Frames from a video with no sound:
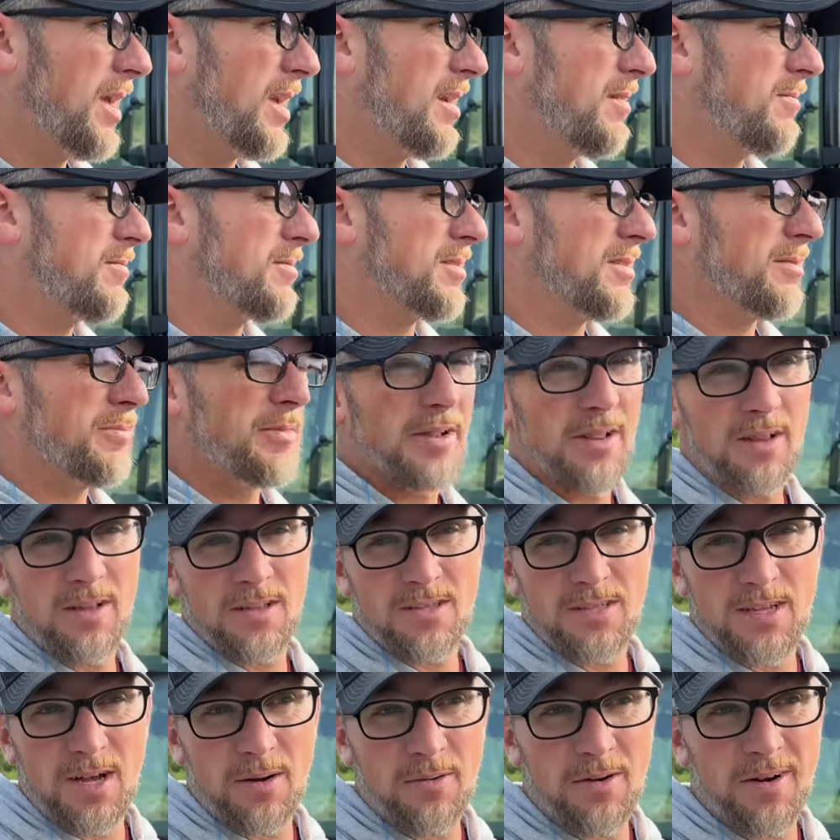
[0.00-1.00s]
it was in the middle of
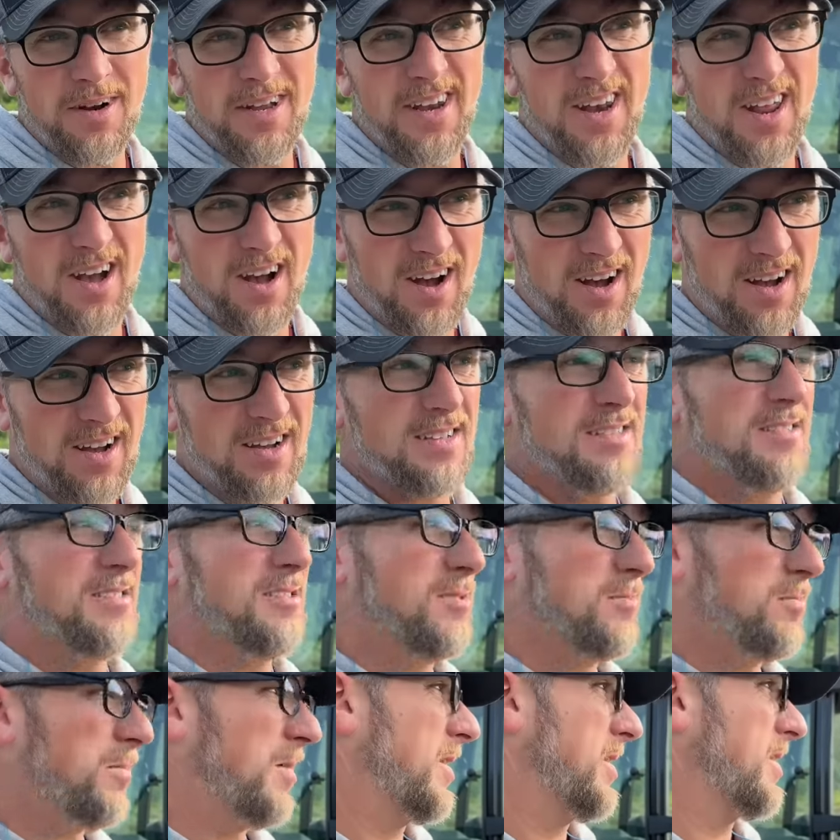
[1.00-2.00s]
summer and hot and
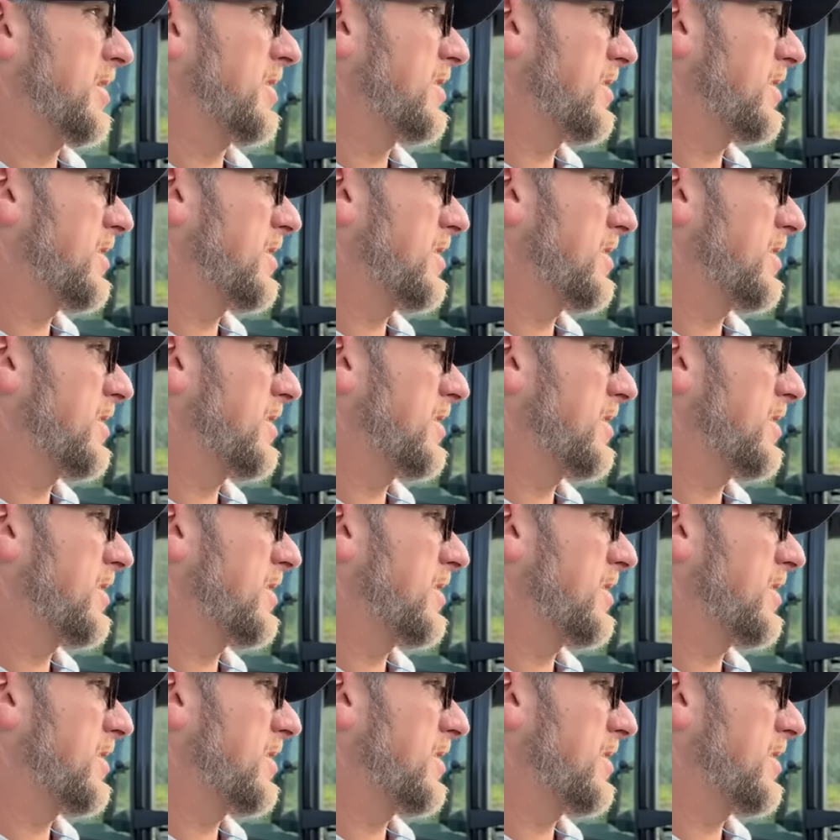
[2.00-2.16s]
sweaty,